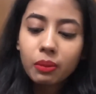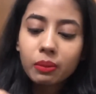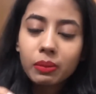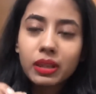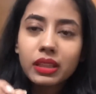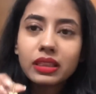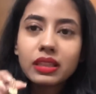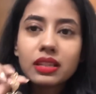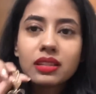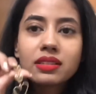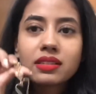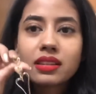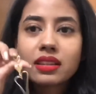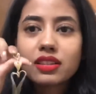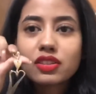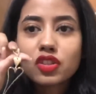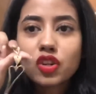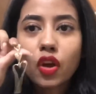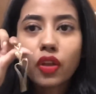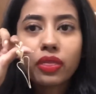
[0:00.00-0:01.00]
but this
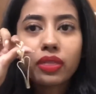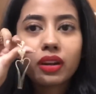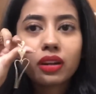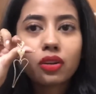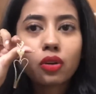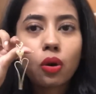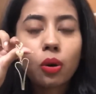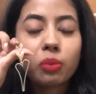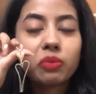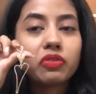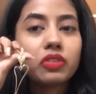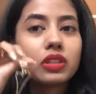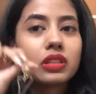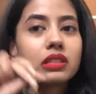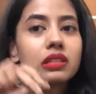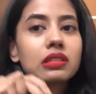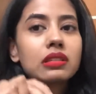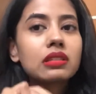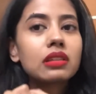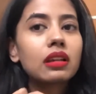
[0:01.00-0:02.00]
is not that
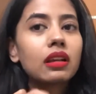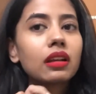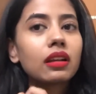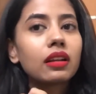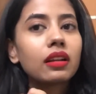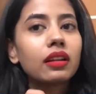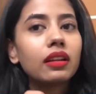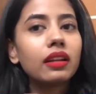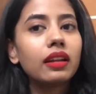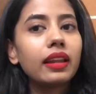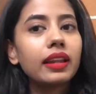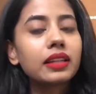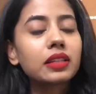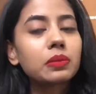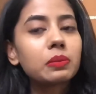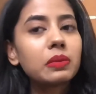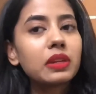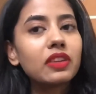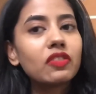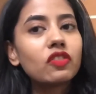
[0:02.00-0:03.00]
obvious
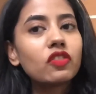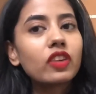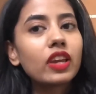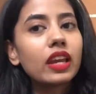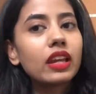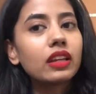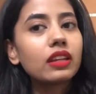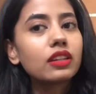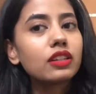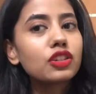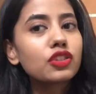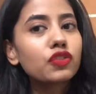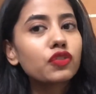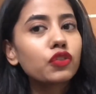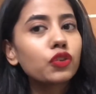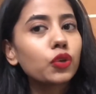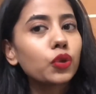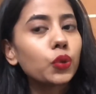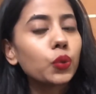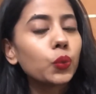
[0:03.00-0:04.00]
let me wear it
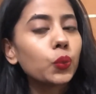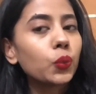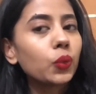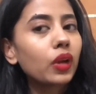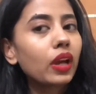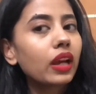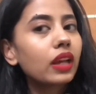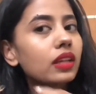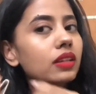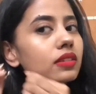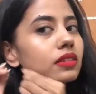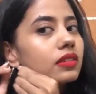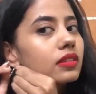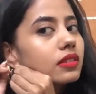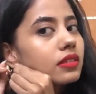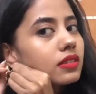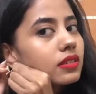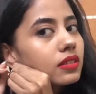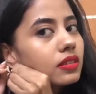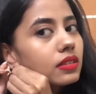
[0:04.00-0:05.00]
for you
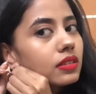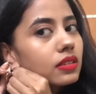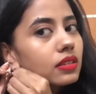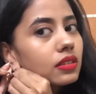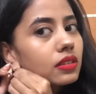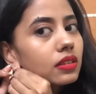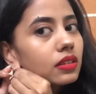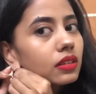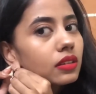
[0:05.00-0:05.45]
guys